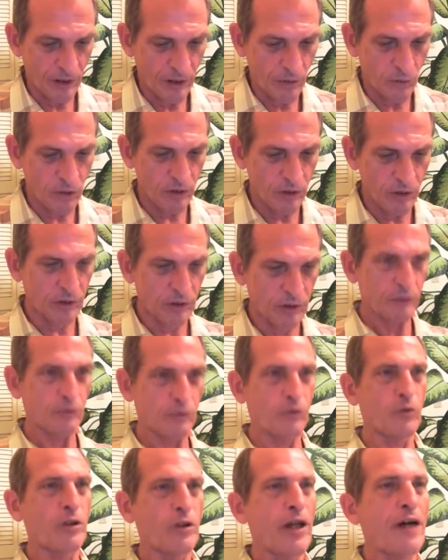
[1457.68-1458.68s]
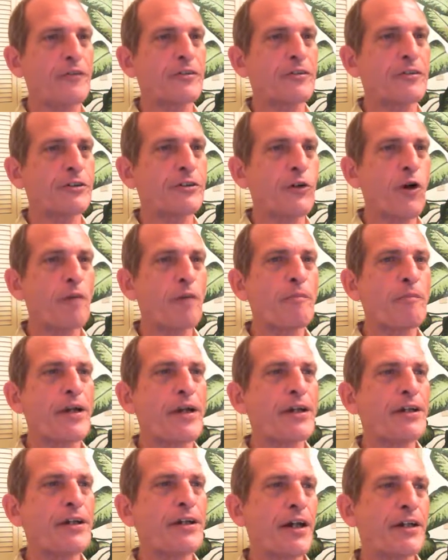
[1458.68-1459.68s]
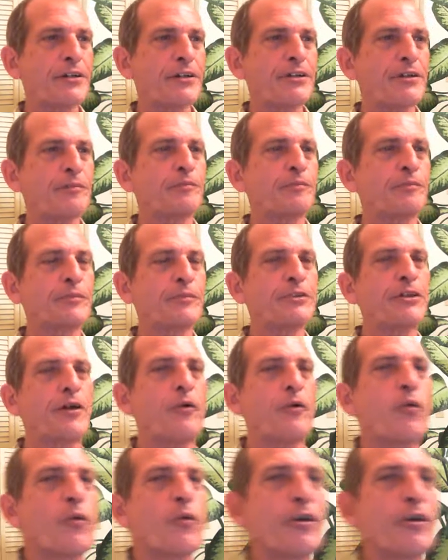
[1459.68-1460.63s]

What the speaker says: we'll have a short meditation. So